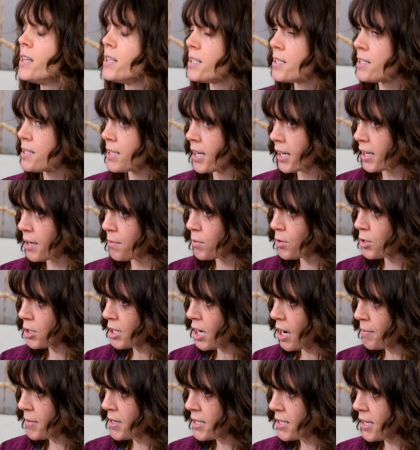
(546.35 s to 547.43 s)
Second most
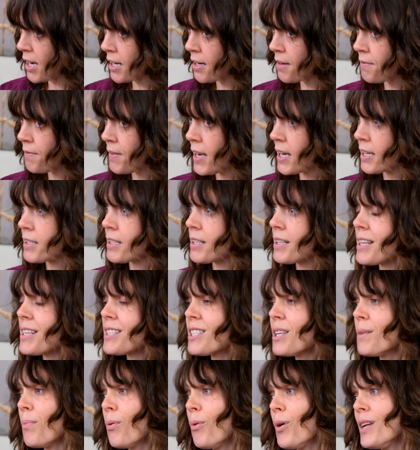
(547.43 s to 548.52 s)
common side effect is
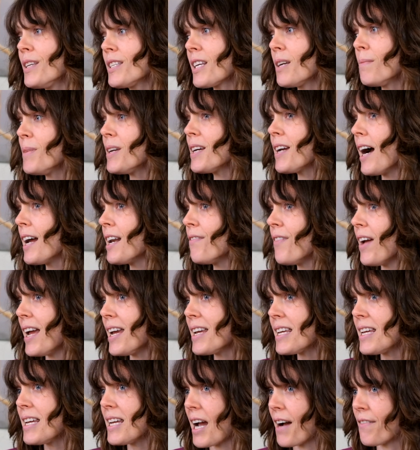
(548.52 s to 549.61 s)
that points can be kind of
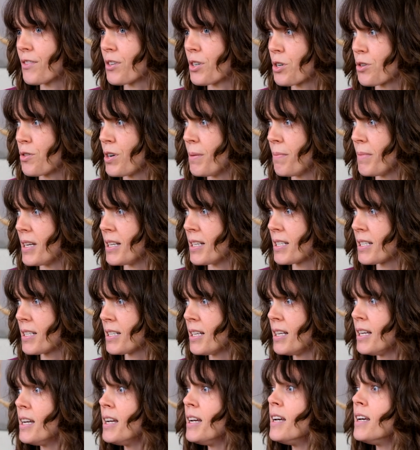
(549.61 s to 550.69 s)
achy after treatment.
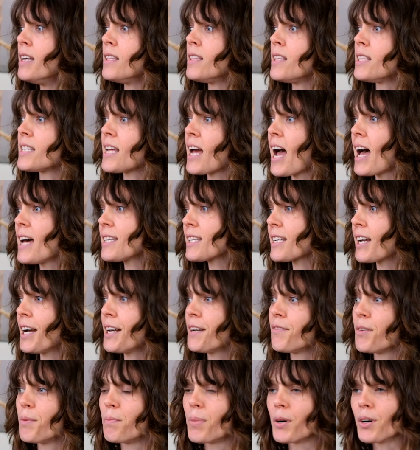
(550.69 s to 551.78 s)
This has kind
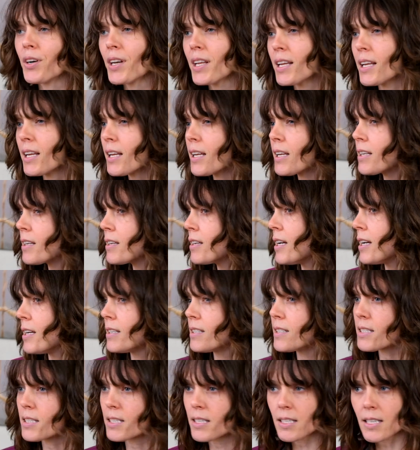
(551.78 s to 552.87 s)
of a burning
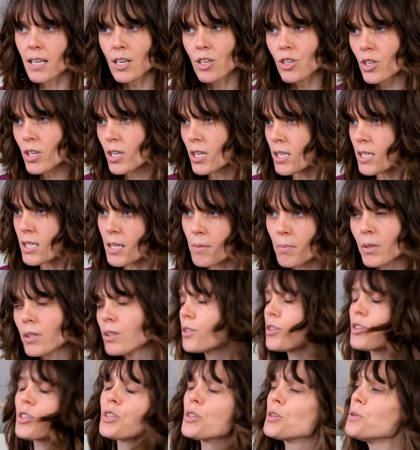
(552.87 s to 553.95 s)
sensation
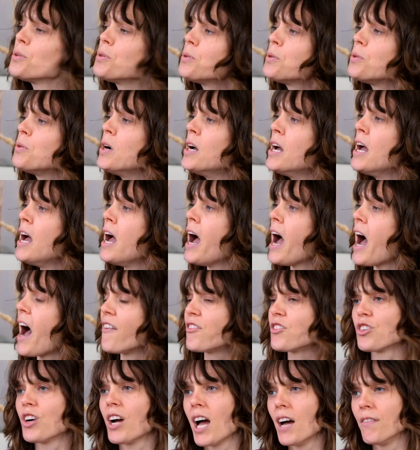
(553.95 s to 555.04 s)
similar to
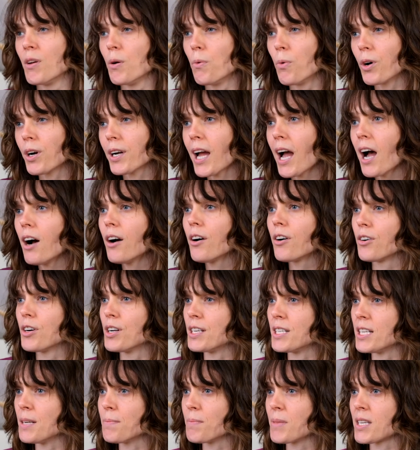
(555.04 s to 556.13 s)
after a heavy workout or a
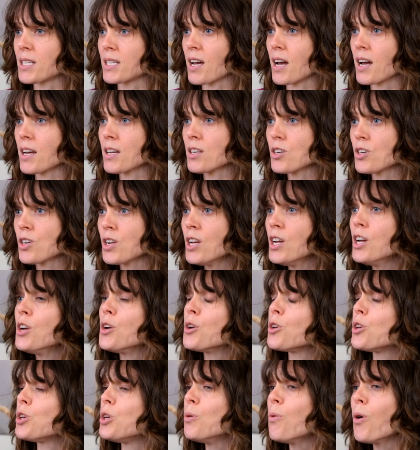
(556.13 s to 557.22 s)
deep massage.
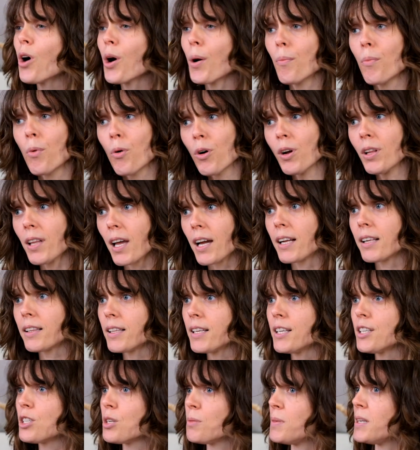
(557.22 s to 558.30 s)
You are more
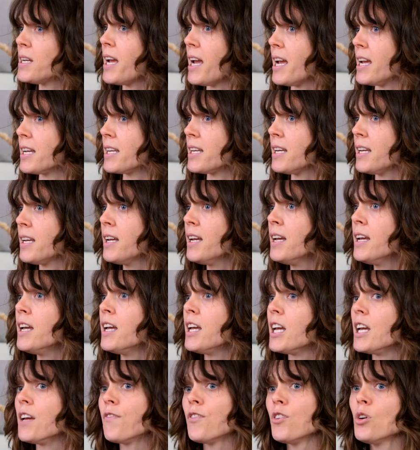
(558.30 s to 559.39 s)
likely to be achy
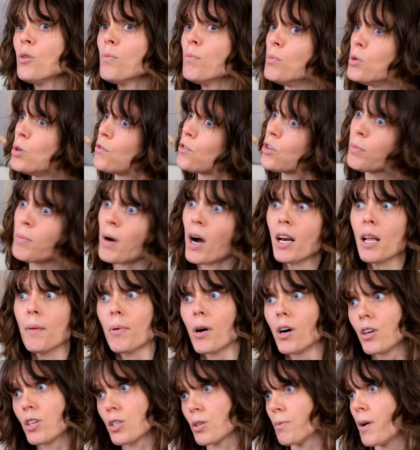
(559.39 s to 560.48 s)
if you move your body
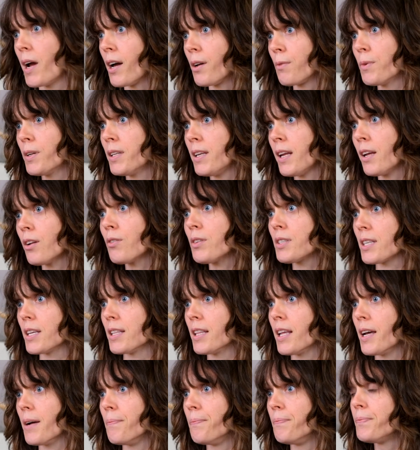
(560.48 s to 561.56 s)
parts around with needles in
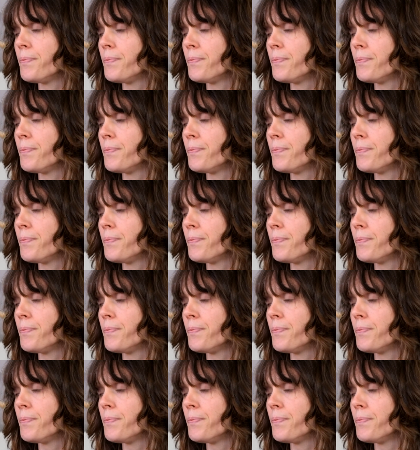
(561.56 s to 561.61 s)
them.